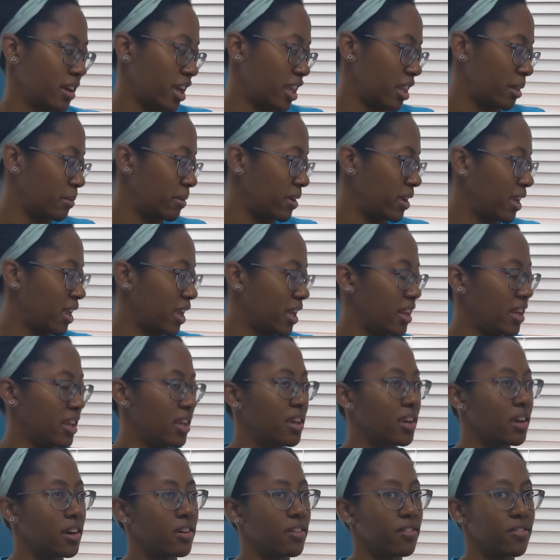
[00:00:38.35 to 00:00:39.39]
at the
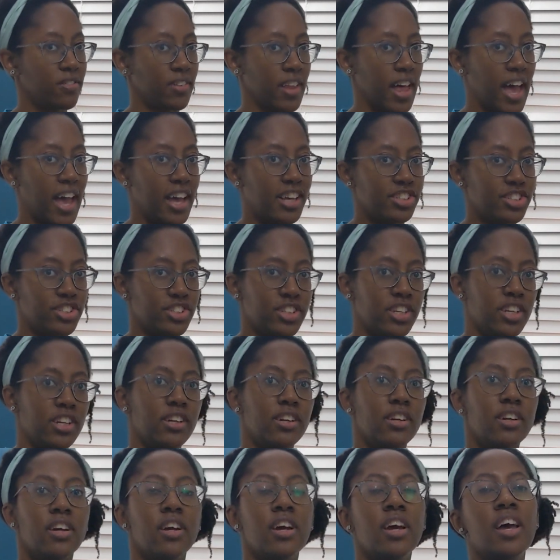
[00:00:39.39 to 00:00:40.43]
beginning of last
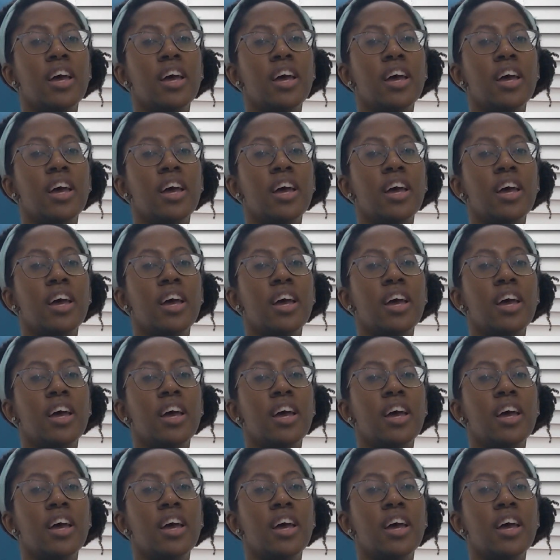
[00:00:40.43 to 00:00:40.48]
year,